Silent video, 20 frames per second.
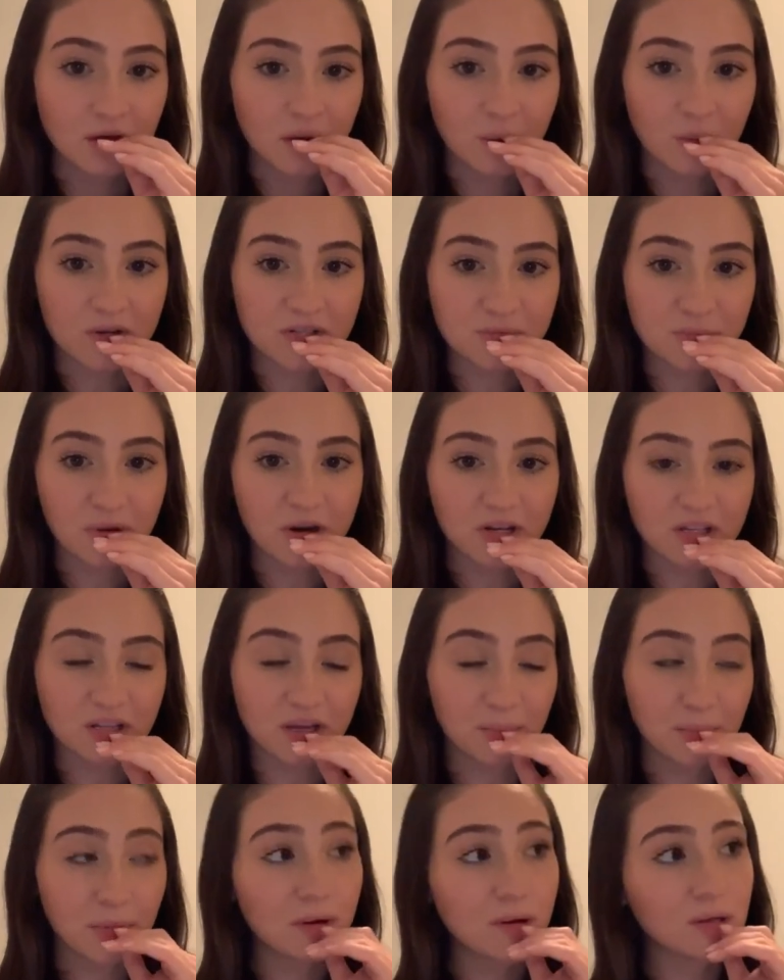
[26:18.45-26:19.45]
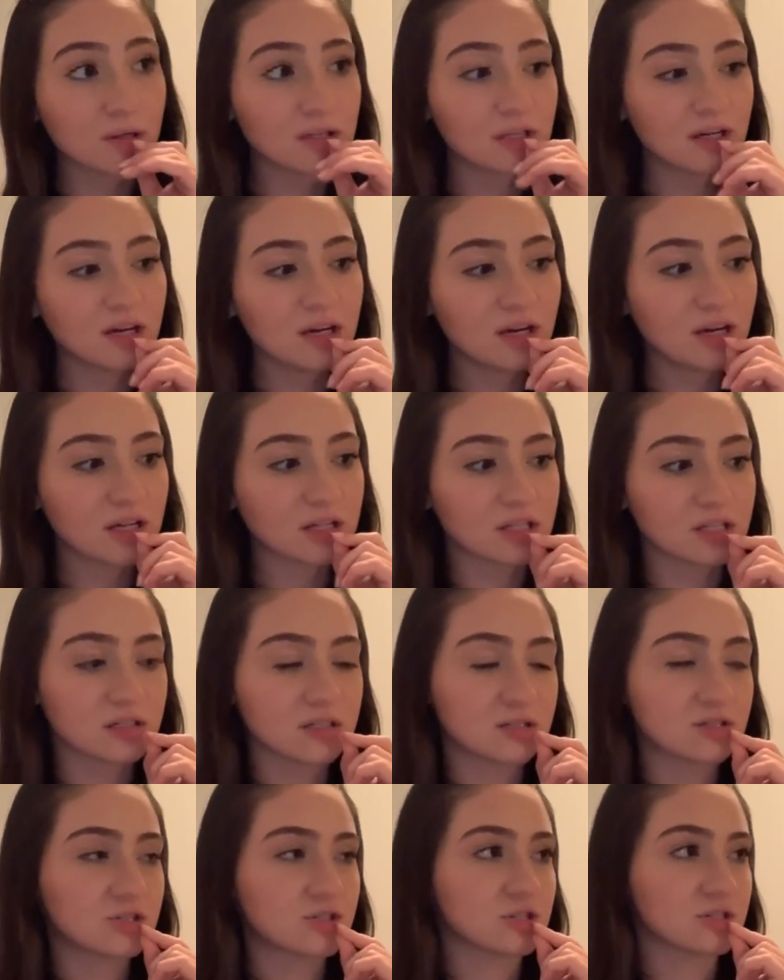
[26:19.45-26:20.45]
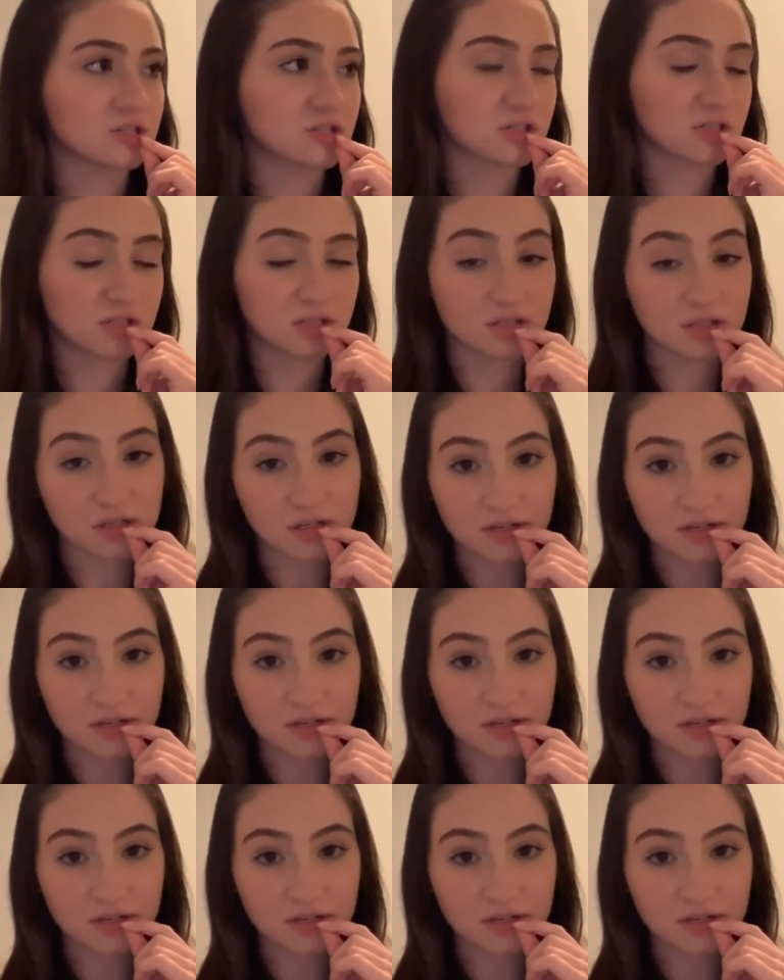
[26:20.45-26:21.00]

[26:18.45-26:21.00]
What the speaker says: Where's Perla? Perla, I think, is just